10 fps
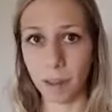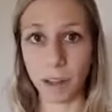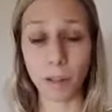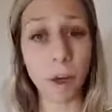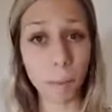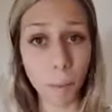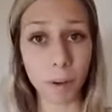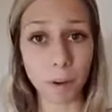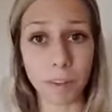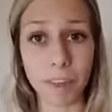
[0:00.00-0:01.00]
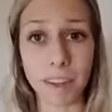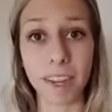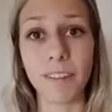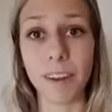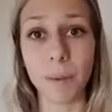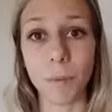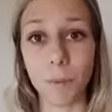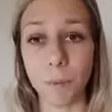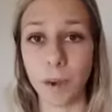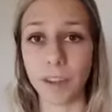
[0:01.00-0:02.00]
A lot more than even it
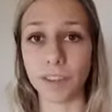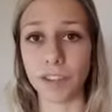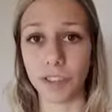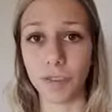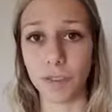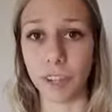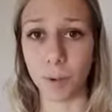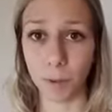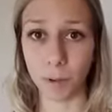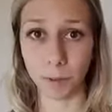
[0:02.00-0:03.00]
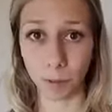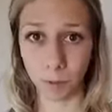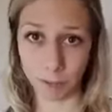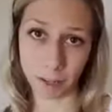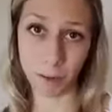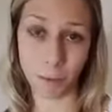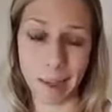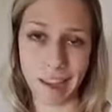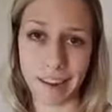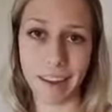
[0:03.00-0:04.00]
was just using the oils for the physical
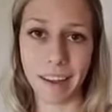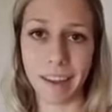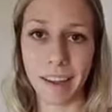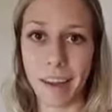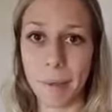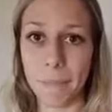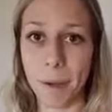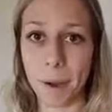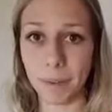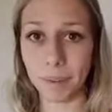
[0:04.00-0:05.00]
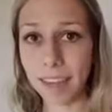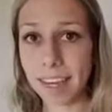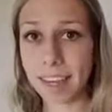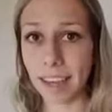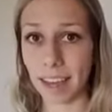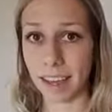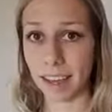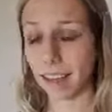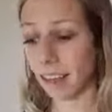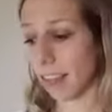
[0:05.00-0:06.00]
pain. By
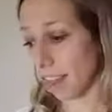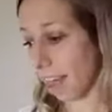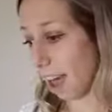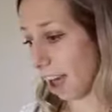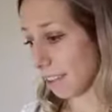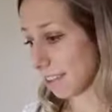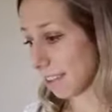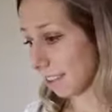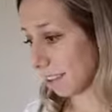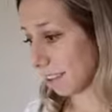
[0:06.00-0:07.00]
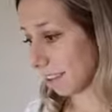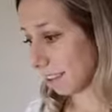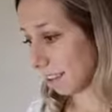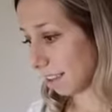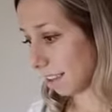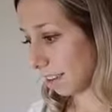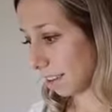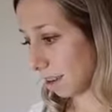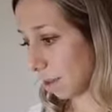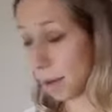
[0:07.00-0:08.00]
releasing that,
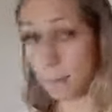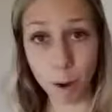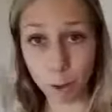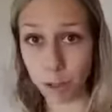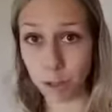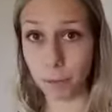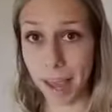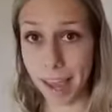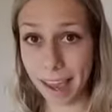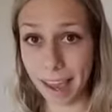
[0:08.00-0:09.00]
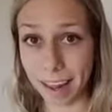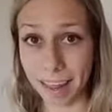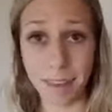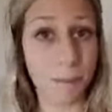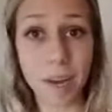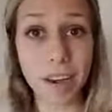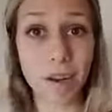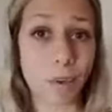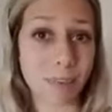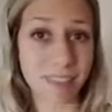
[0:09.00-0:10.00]
emotional pain that we didn't
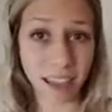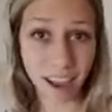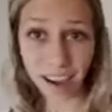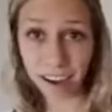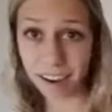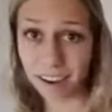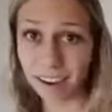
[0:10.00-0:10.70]
know was there,